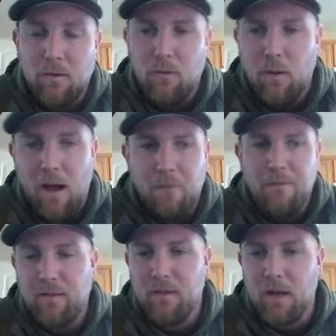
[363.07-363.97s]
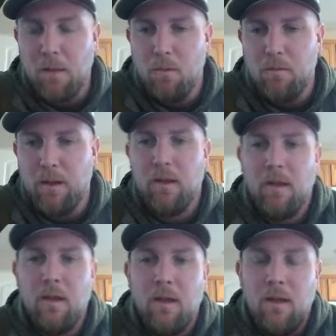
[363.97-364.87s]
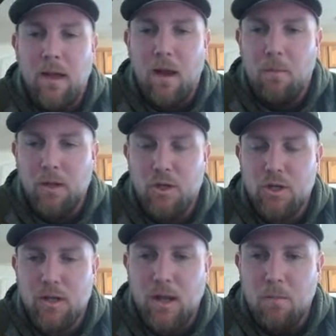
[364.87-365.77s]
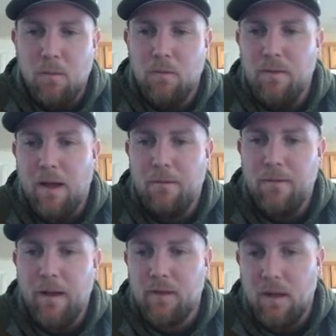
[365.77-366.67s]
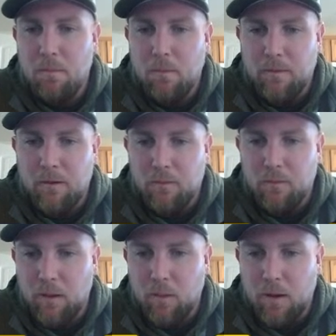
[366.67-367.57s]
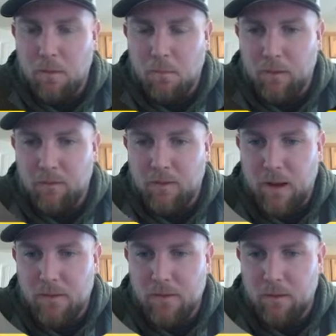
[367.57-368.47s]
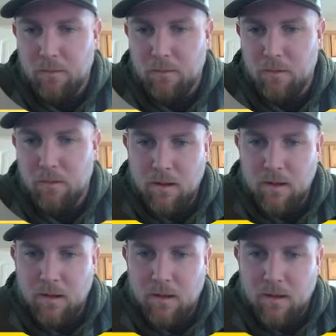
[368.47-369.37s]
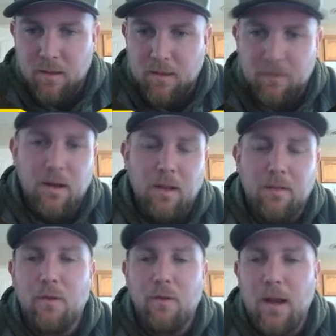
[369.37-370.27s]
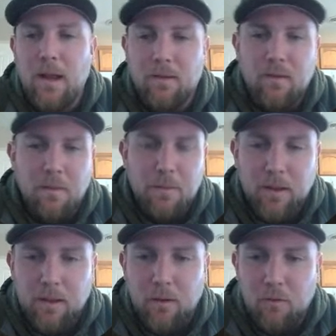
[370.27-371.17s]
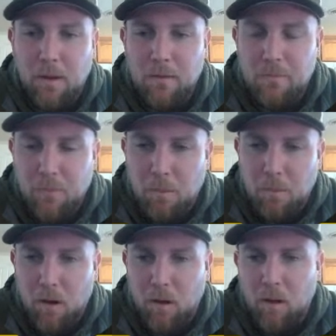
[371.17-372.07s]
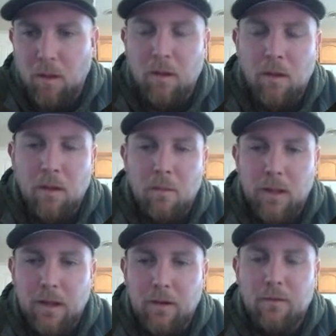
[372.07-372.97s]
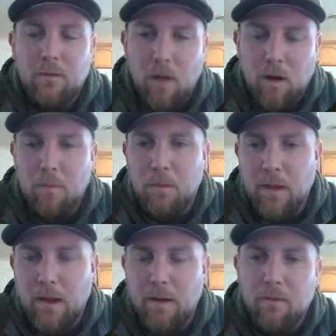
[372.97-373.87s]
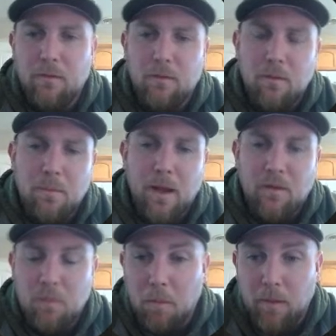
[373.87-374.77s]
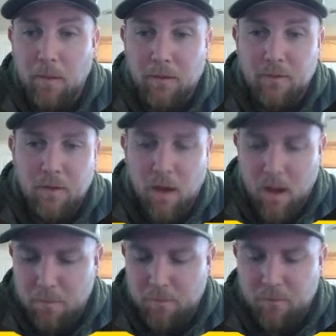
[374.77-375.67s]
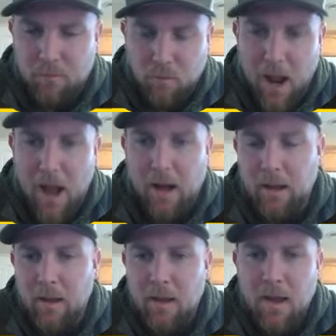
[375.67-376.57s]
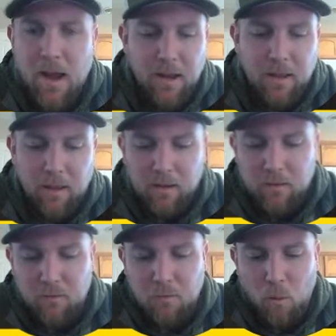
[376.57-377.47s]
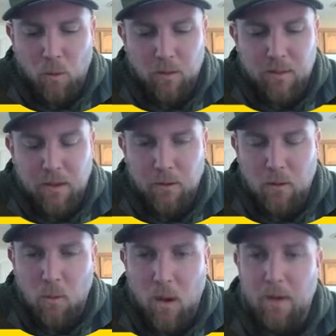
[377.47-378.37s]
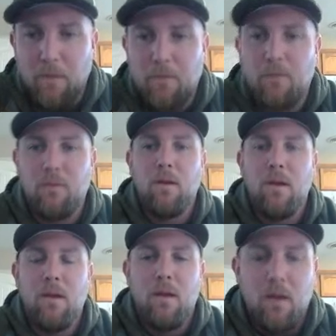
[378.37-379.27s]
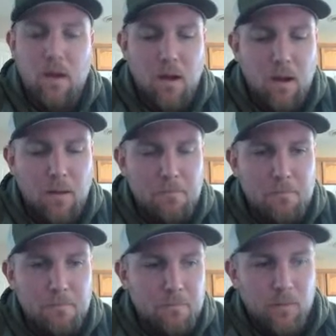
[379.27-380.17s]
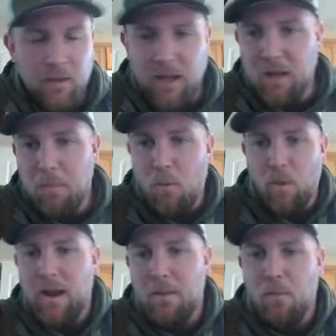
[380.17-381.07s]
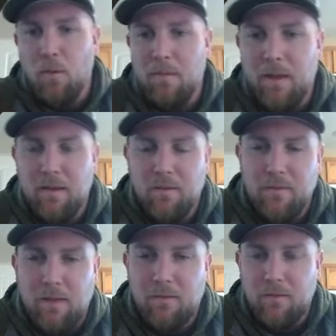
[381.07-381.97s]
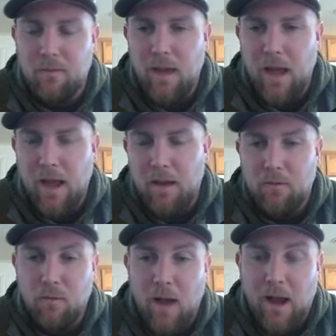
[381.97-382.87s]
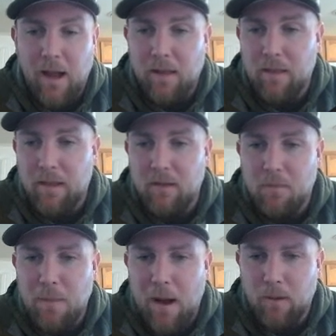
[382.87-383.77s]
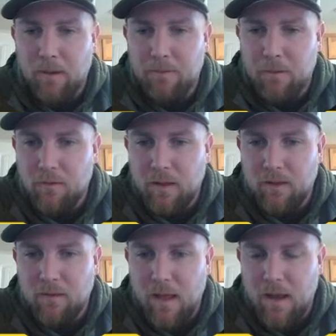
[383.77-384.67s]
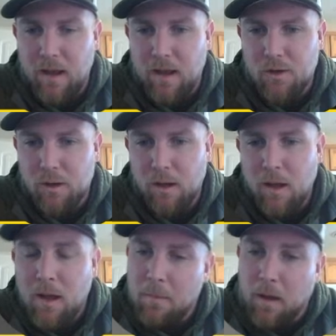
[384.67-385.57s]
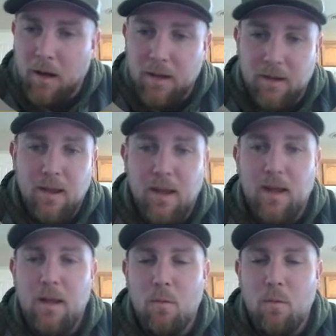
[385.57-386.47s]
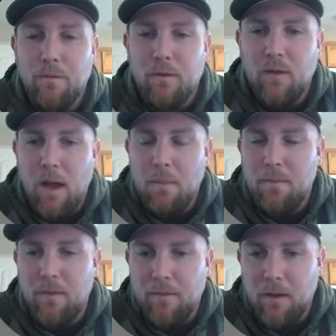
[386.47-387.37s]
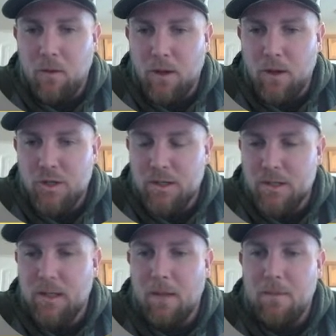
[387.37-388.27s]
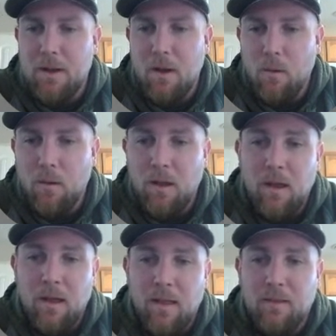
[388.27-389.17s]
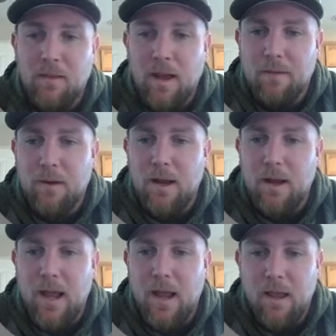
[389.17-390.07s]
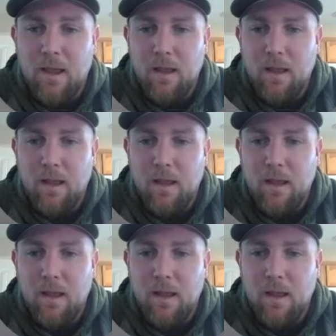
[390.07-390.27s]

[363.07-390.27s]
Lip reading: So how fast can I move it? How much can I move? How fast can I move it is really what it boils down to. This style of training is typically used by football players, soccer players, basketball players at times, track, any sport that requires getting to point A to point B as fast as you can. Track athletes, power lifters, things of that nature. Not going to take any more of your time. If you have any questions, let me know. Thanks and have a great day.